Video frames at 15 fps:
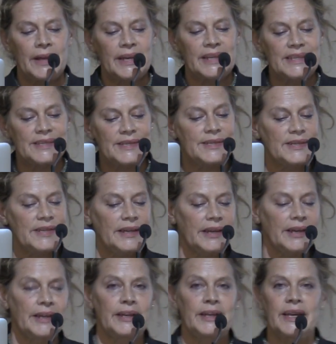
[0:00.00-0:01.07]
It is
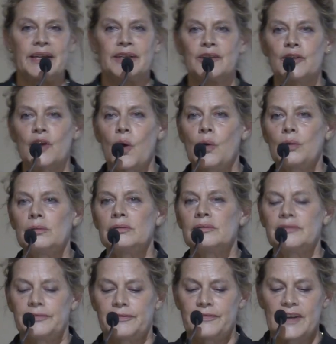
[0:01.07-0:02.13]
singing in an
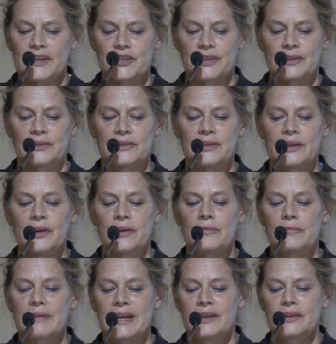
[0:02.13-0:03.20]
old-fashioned
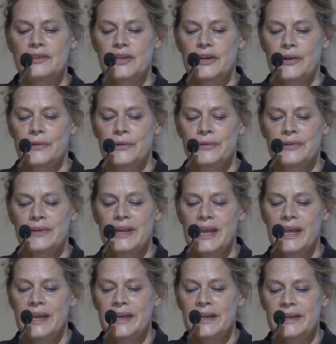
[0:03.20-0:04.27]
ringtone.
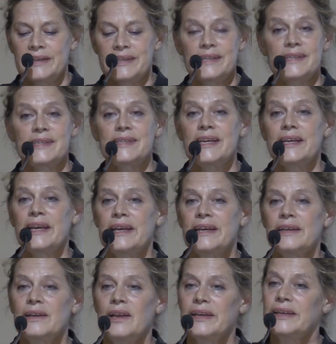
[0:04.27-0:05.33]
It is singing
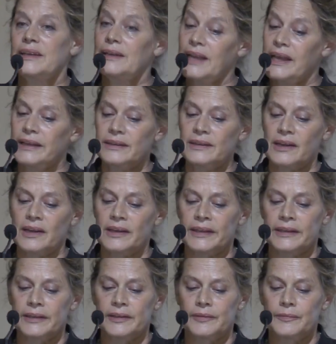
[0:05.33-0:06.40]
like a
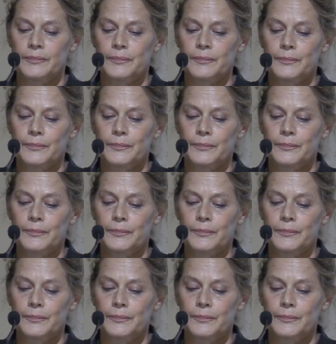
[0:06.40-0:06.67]
landline.